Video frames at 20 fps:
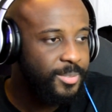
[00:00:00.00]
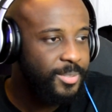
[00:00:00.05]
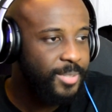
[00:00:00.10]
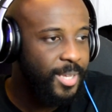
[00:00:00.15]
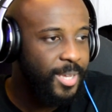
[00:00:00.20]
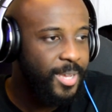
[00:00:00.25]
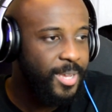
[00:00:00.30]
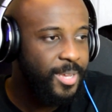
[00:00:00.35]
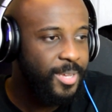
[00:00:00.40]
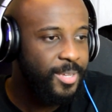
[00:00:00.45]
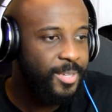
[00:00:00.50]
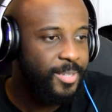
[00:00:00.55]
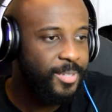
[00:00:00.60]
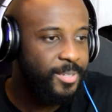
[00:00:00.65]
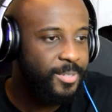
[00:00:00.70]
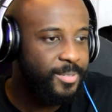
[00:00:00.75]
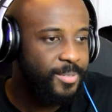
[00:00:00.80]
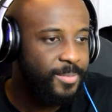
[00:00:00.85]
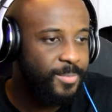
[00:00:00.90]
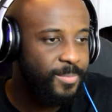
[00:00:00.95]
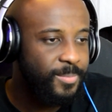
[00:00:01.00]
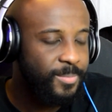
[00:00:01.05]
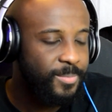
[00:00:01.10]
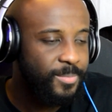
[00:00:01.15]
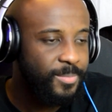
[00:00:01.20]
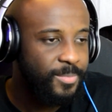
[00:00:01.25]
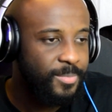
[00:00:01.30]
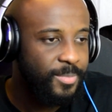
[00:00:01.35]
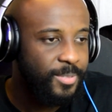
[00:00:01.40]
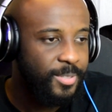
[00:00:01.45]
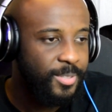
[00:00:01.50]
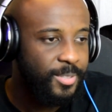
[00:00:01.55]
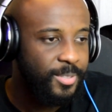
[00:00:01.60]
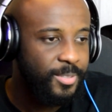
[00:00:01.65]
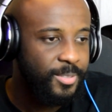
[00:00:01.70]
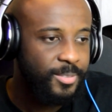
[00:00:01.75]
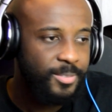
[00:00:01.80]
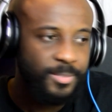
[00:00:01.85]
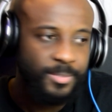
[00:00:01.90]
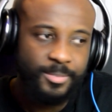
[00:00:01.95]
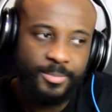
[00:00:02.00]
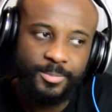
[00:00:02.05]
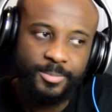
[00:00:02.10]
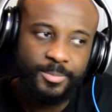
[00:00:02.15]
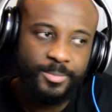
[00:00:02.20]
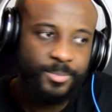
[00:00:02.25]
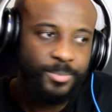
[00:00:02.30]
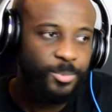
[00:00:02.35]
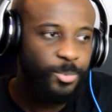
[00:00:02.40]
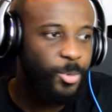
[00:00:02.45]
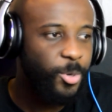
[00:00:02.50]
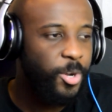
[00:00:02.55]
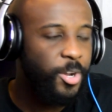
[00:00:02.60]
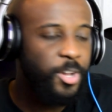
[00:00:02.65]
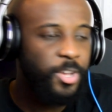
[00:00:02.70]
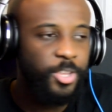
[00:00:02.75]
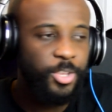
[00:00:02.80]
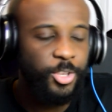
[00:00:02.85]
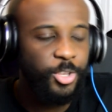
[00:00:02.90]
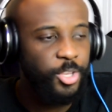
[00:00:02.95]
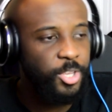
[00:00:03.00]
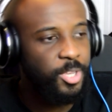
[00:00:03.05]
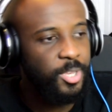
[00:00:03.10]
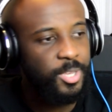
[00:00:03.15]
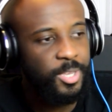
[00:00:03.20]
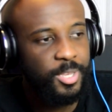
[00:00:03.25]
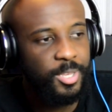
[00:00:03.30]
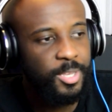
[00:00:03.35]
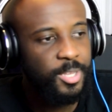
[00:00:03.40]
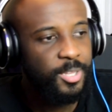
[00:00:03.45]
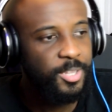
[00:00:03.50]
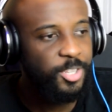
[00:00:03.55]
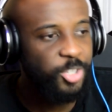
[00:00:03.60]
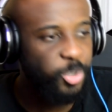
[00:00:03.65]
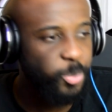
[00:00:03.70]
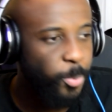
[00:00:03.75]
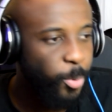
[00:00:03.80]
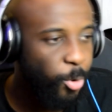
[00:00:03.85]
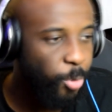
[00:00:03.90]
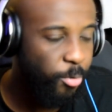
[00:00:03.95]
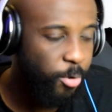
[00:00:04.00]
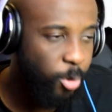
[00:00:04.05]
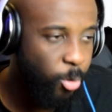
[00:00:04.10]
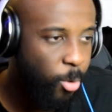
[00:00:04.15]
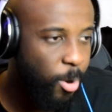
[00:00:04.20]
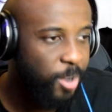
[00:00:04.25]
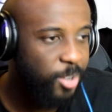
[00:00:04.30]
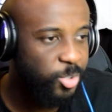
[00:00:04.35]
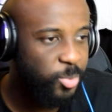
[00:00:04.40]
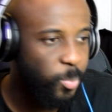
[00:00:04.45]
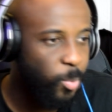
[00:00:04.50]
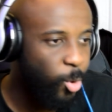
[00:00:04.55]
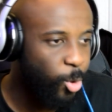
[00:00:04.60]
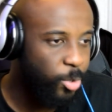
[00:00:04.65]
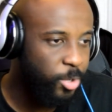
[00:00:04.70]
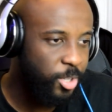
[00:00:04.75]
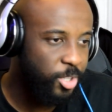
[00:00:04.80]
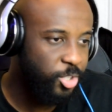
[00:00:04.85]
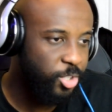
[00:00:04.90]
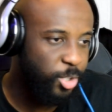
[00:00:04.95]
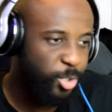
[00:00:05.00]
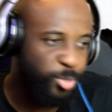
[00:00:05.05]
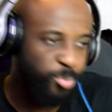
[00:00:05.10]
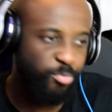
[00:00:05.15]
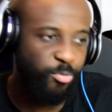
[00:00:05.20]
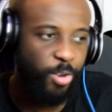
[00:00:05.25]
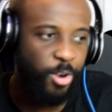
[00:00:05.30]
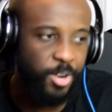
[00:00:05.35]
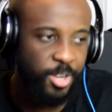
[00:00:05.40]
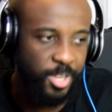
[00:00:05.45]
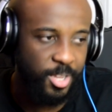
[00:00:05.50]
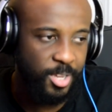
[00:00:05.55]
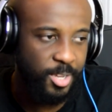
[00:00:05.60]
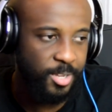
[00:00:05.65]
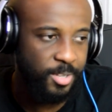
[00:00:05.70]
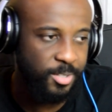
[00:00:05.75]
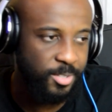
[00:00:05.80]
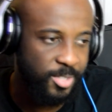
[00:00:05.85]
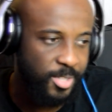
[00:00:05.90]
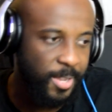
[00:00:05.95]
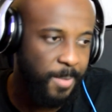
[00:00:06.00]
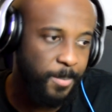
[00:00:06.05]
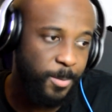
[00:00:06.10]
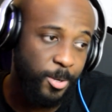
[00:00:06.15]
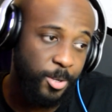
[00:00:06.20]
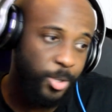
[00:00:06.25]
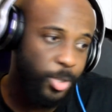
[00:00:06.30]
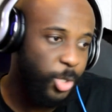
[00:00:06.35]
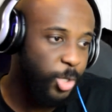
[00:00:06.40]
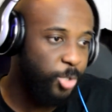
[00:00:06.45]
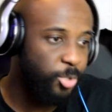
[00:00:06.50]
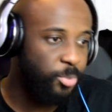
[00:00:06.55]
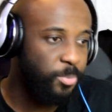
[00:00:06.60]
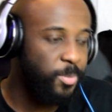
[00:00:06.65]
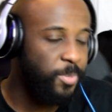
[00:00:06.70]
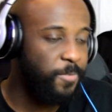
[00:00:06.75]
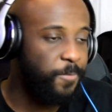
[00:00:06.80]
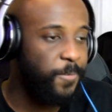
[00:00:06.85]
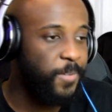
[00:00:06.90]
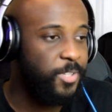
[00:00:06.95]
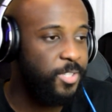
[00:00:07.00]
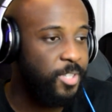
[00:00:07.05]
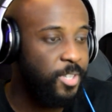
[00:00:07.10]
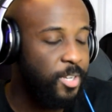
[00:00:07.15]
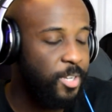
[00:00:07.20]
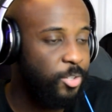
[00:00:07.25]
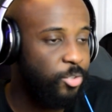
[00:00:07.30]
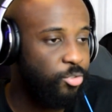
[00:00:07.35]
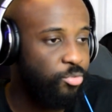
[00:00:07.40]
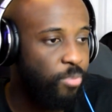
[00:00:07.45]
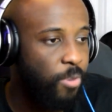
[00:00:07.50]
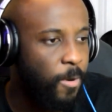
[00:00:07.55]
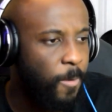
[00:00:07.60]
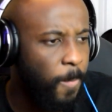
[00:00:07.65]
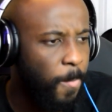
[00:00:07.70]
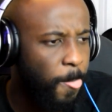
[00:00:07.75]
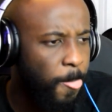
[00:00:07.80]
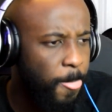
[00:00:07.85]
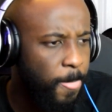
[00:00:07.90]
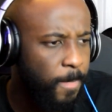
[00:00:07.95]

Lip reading: Damn. Why? This sport requires more than just running and stamina. You need to be physically strong.